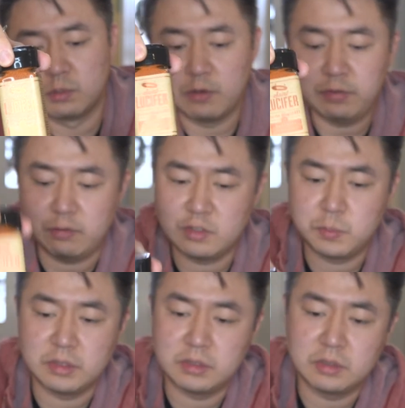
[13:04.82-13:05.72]
of my favorite
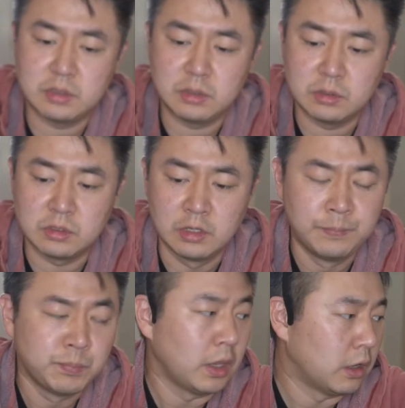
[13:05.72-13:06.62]
spices to use.
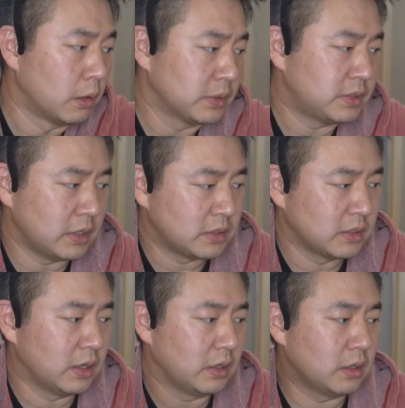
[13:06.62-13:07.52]
It almost tastes
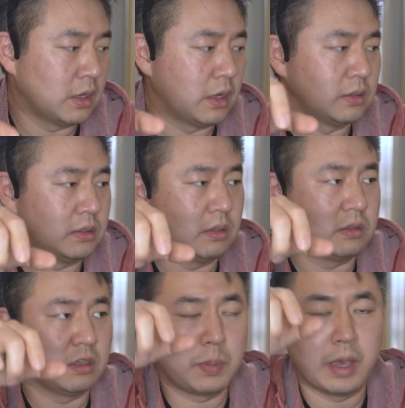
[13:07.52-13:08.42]
like uh, the
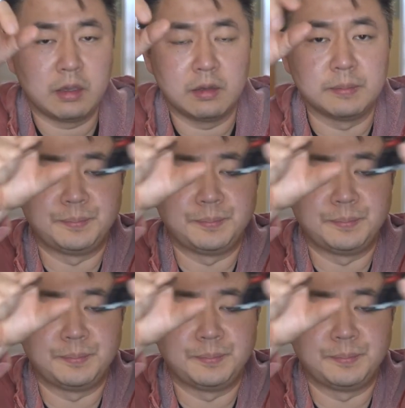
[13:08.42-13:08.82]
seasoning packet